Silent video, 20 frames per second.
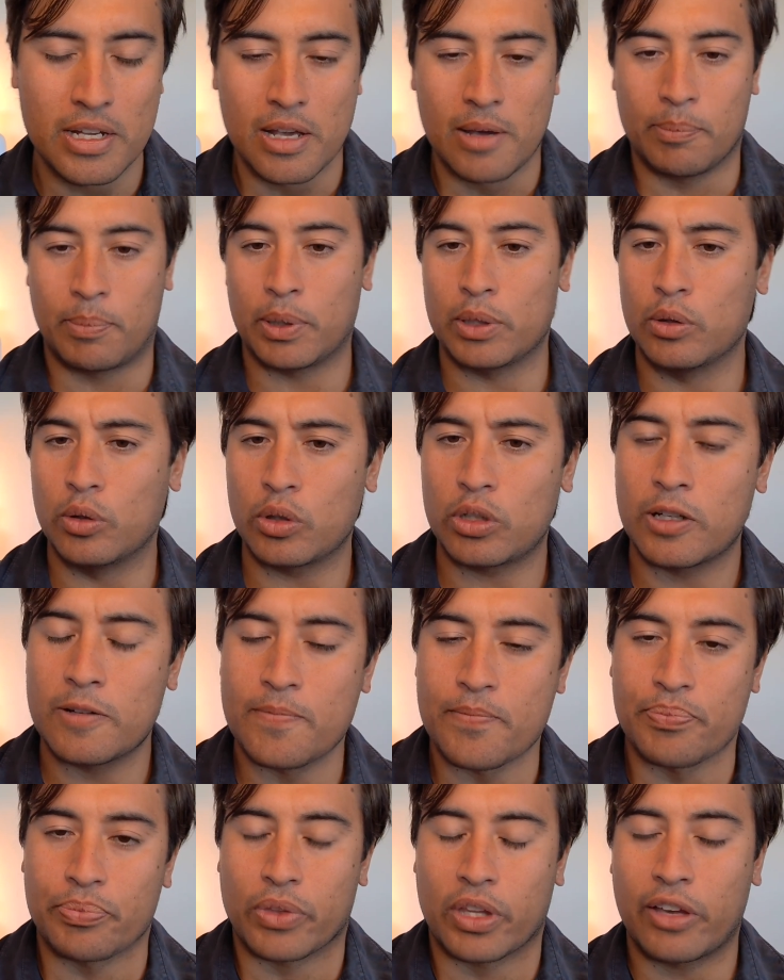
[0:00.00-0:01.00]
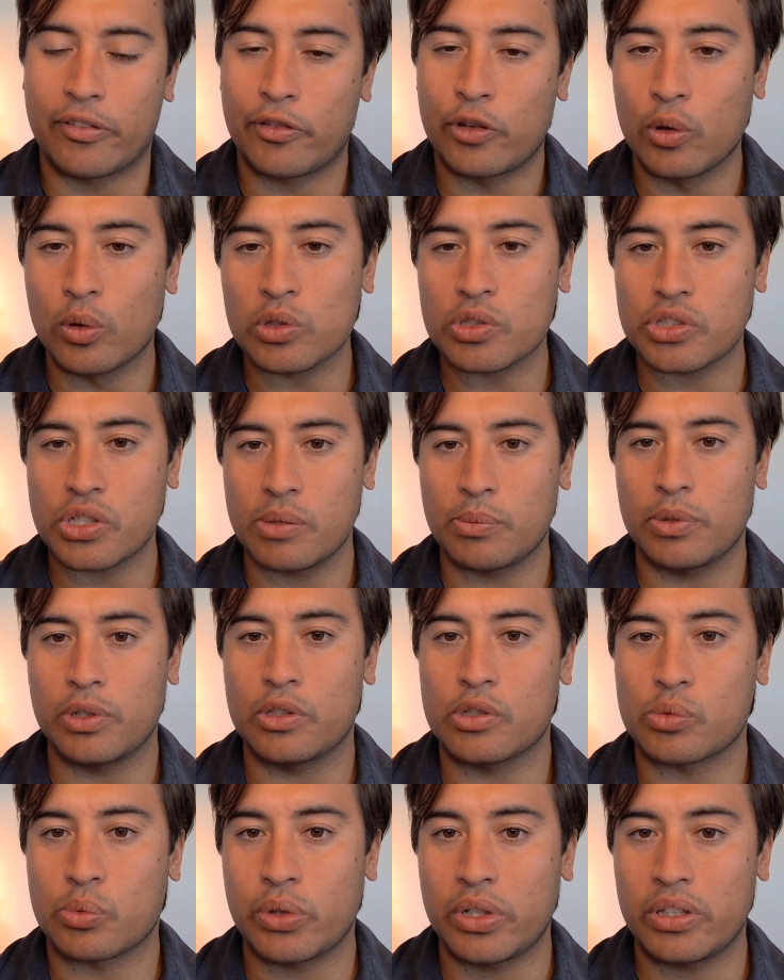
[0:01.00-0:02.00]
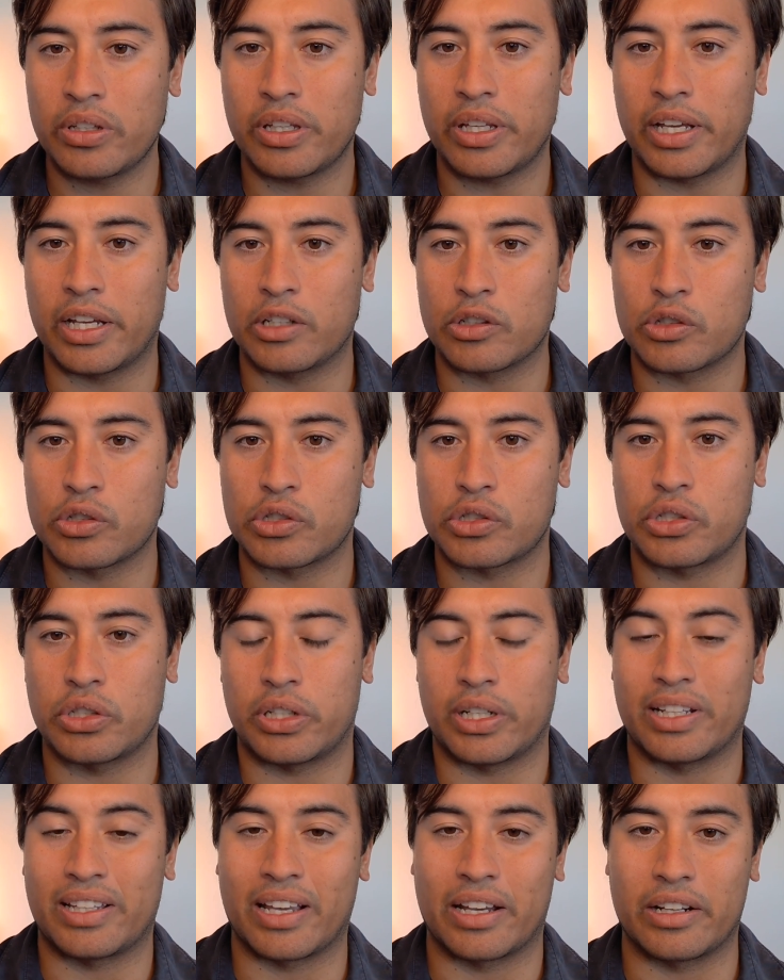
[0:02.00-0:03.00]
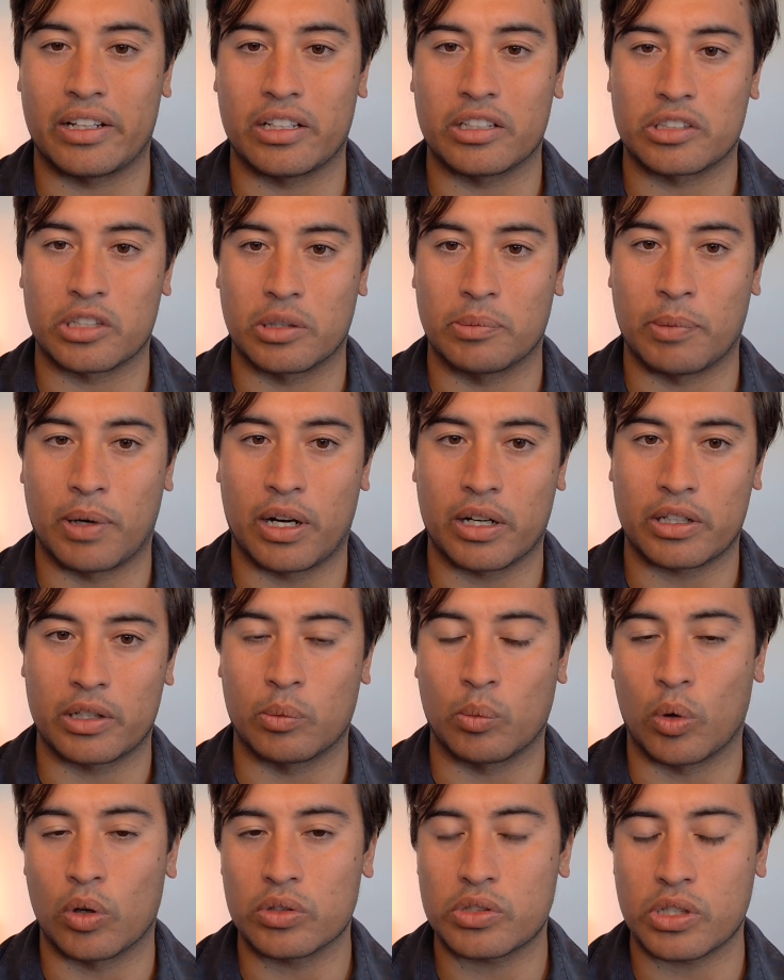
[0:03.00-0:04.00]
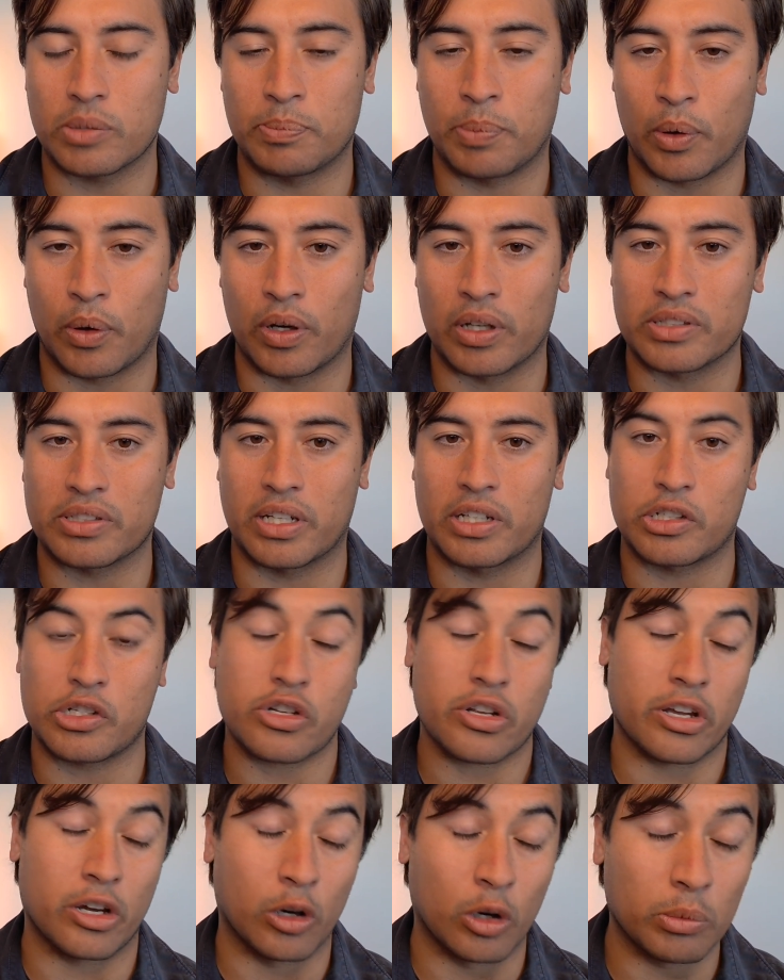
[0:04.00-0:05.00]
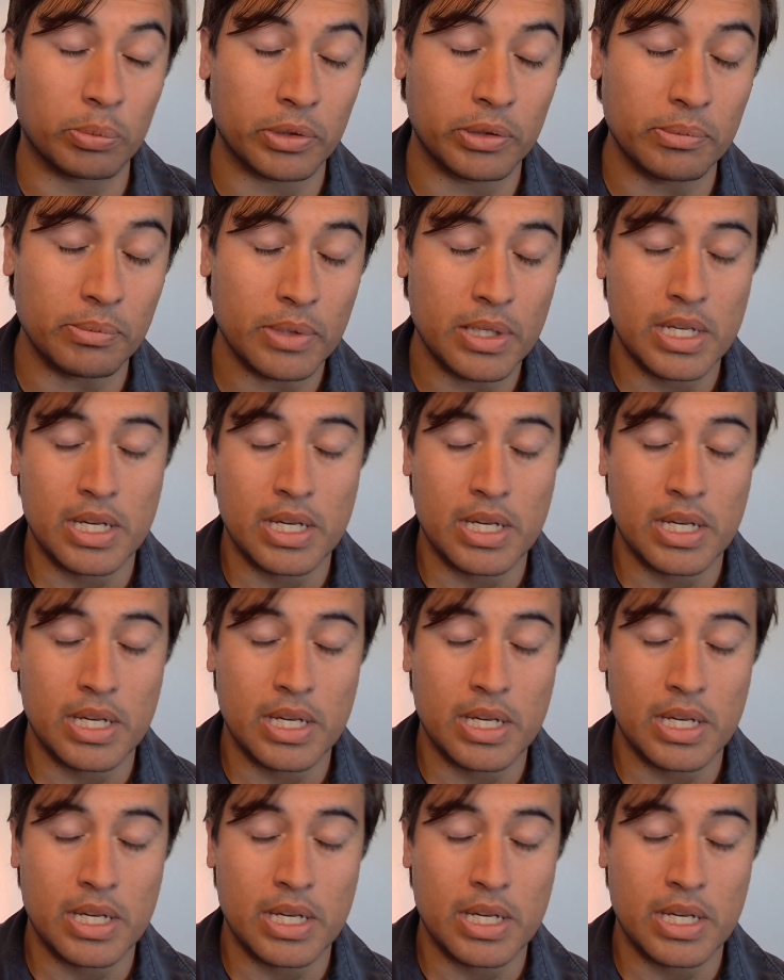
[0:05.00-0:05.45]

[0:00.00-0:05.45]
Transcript: But look, if you're someone who's really interested in getting into the market and wants a buyer's agent to help them,